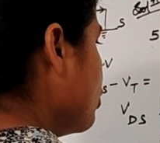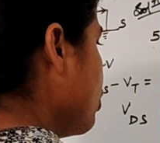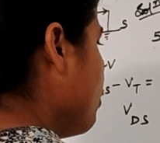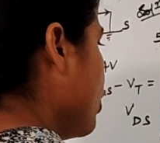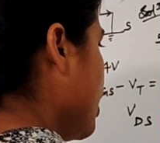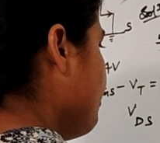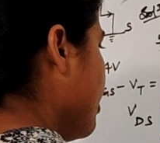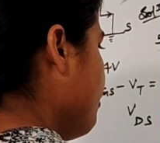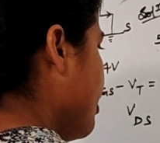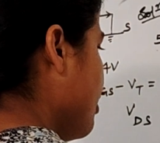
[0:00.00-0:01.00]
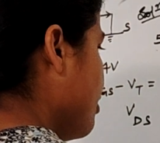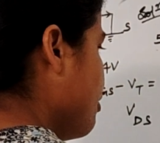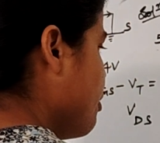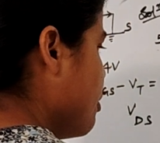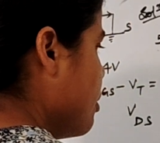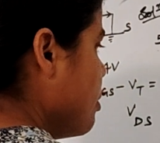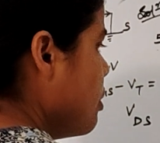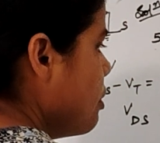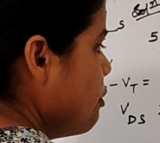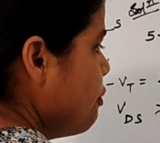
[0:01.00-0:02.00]
So whatever we
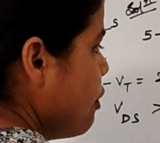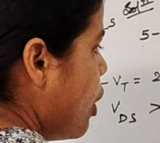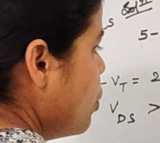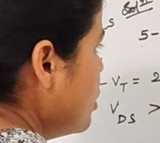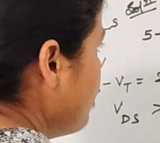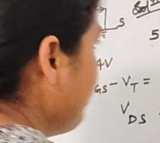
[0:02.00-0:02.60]
found the